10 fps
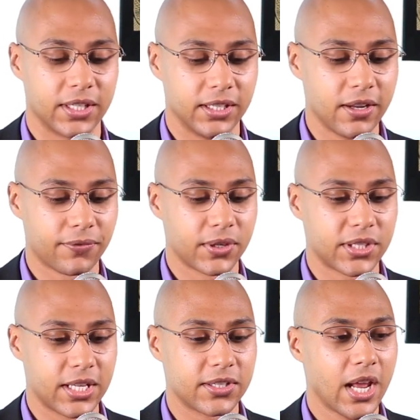The
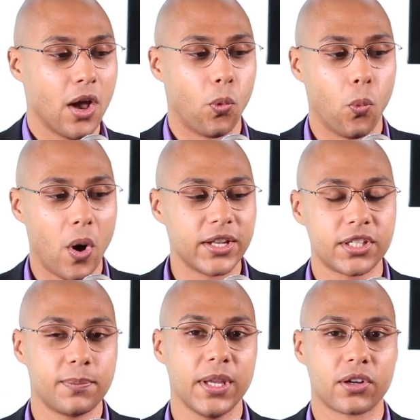difference is one
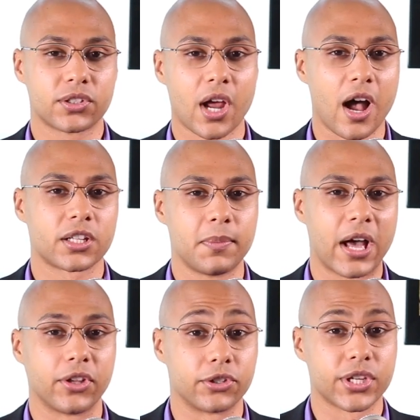speaker talks
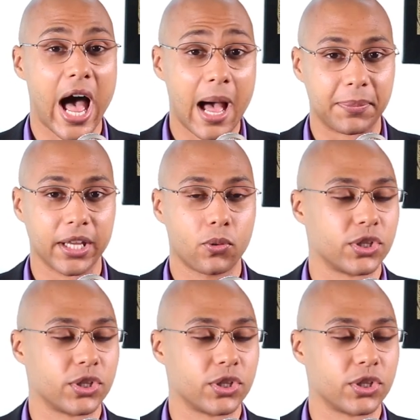about their topic,